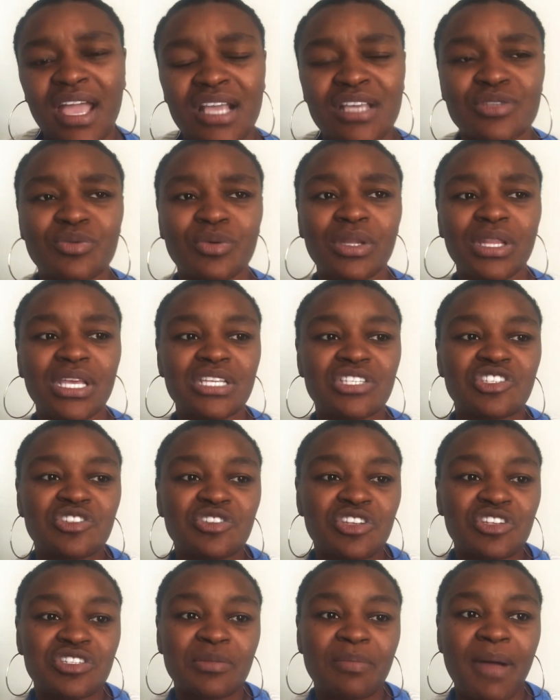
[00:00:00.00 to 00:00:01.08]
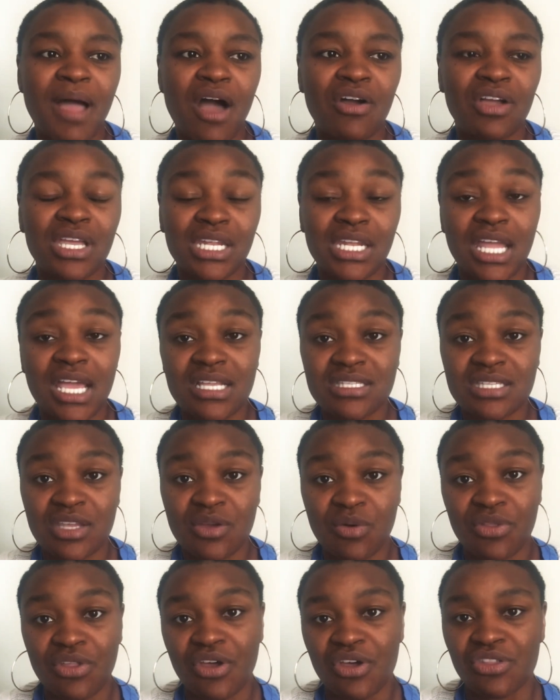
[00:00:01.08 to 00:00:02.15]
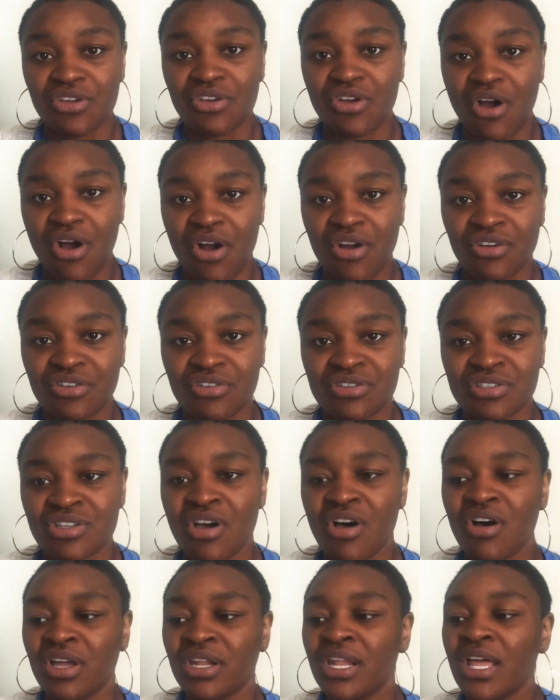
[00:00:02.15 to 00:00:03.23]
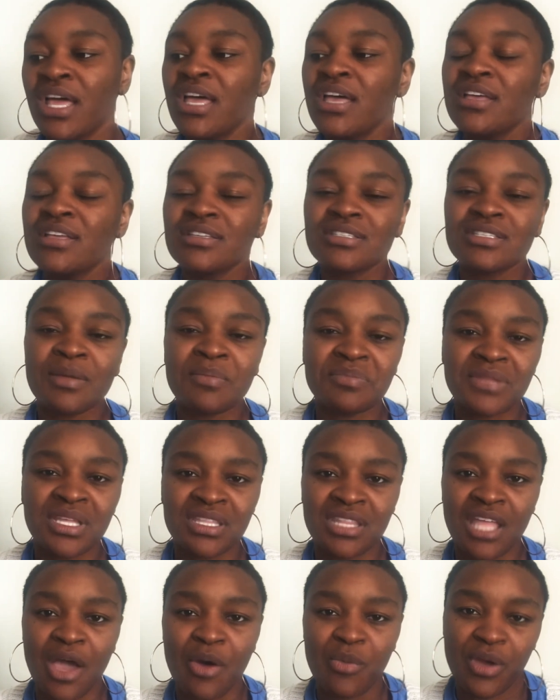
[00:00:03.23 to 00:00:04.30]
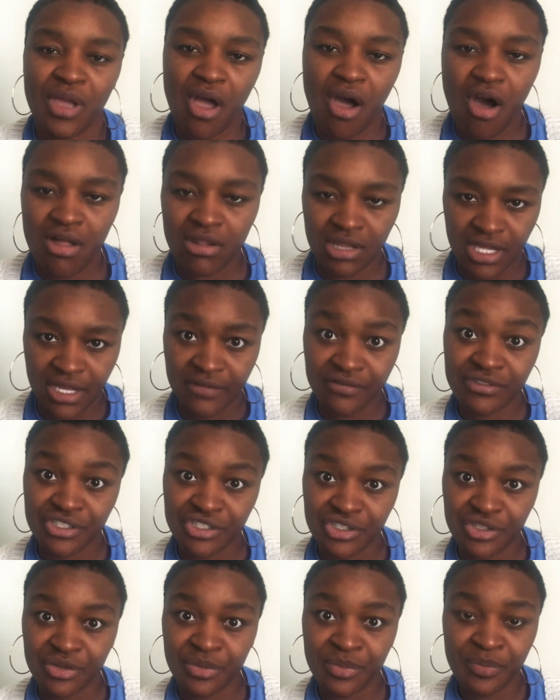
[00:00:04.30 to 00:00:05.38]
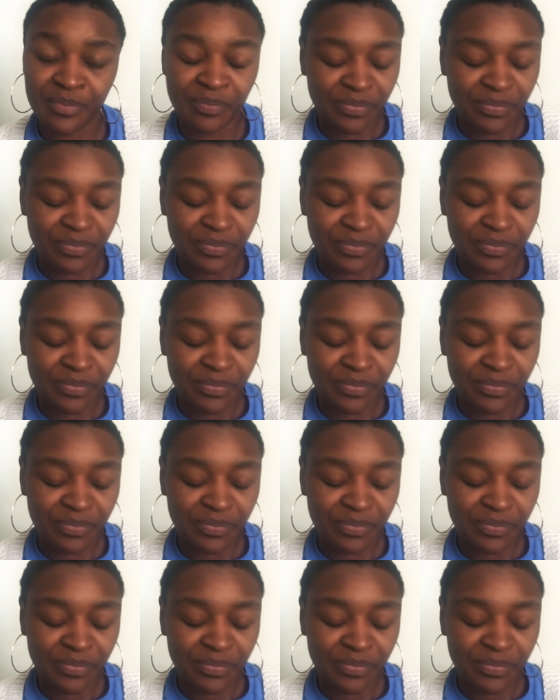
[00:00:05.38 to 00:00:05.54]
because really it's just about connecting with other gardeners on something that we all love to do.